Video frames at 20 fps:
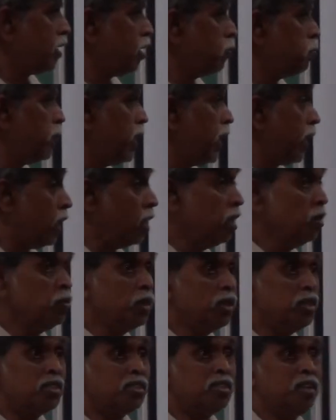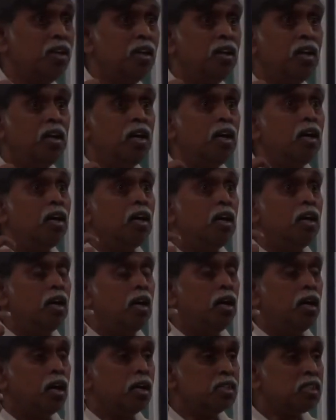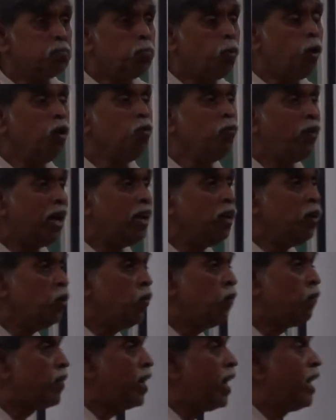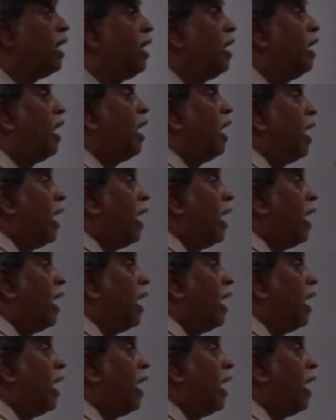come back. In other words, a small value of k